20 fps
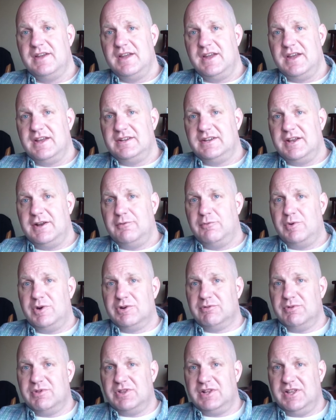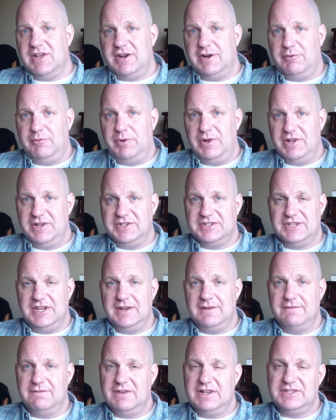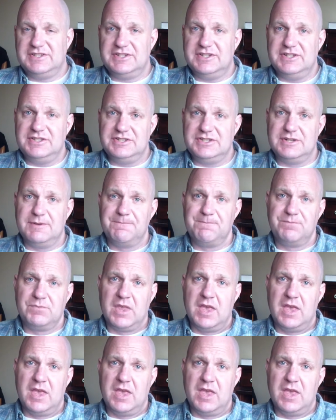and I work with a lot of real estate investors.